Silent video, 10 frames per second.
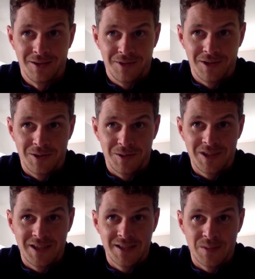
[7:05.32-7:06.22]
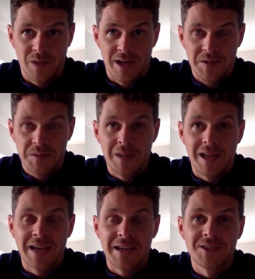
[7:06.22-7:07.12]
the new season when I was
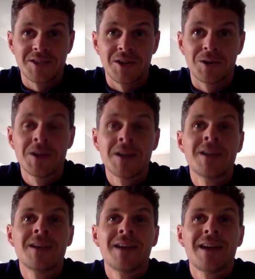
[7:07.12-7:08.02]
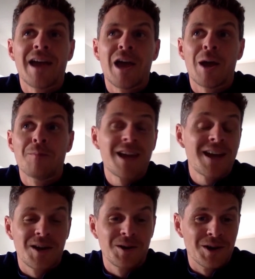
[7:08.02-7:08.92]
playing. So yeah,
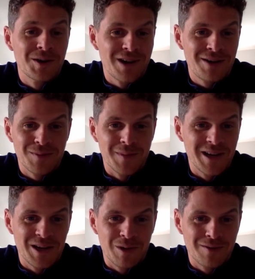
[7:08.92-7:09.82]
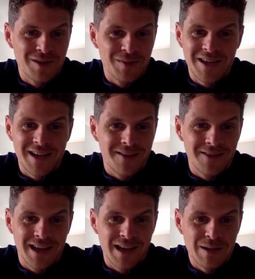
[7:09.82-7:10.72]
no, very familiar with it. Been down
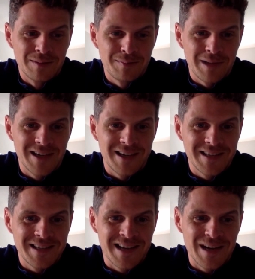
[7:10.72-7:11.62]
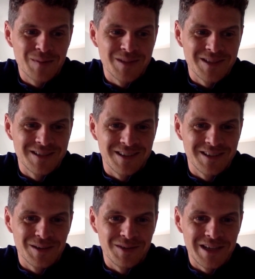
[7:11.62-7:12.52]
there plenty of times, and
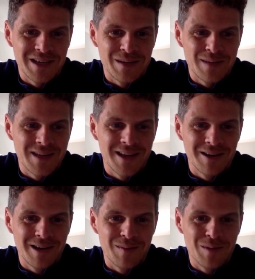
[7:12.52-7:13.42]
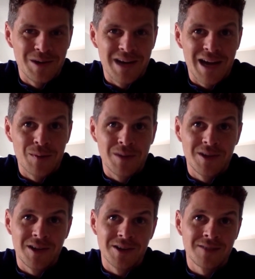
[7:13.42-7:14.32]
obviously going to be there a lot more now. But
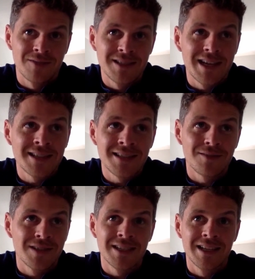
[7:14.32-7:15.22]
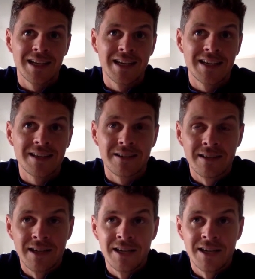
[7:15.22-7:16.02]
it's a fantastic facility, and